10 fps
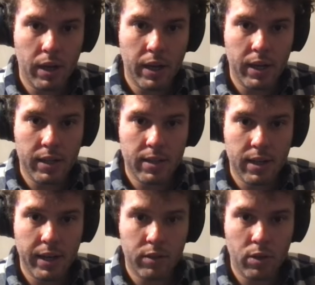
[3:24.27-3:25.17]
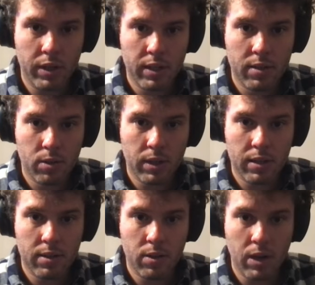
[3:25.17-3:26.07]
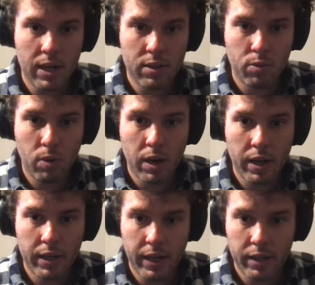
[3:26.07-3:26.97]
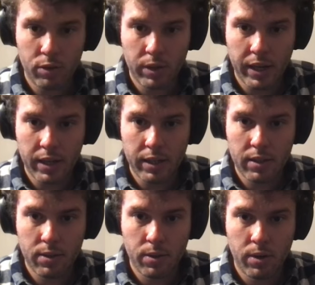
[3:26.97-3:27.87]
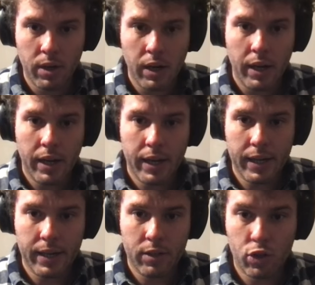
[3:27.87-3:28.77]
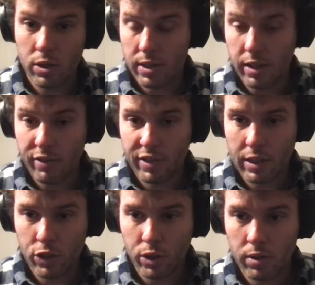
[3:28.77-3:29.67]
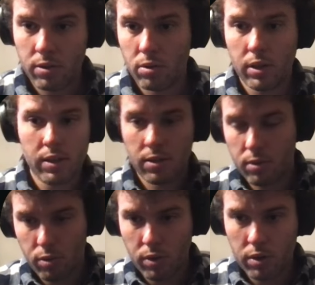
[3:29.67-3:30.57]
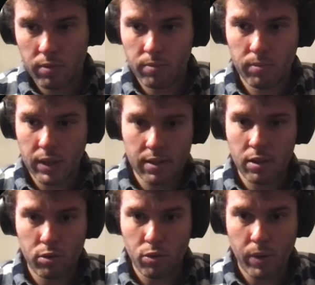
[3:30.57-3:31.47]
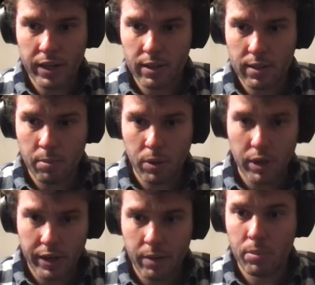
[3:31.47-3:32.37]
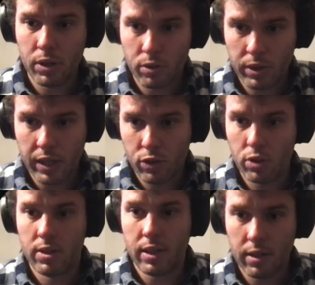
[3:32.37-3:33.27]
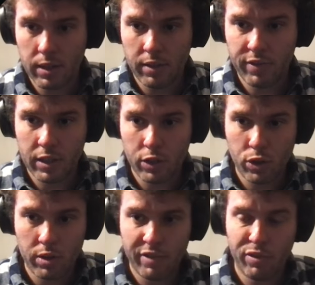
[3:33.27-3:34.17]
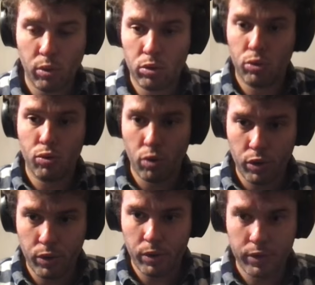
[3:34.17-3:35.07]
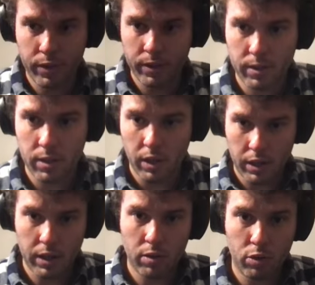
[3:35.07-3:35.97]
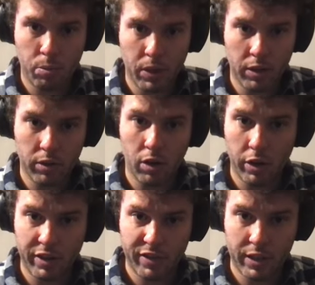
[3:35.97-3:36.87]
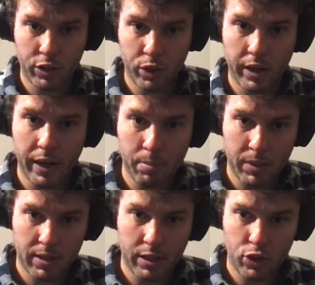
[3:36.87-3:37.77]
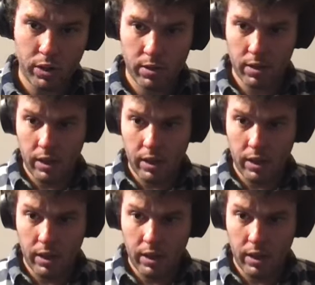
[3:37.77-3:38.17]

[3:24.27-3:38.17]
I select a list. So that's the last one, and you can either just an invitation, so that's not the right example here, but you can just an invitation if you want to grow your audience in Autopilot, or invitation and messages.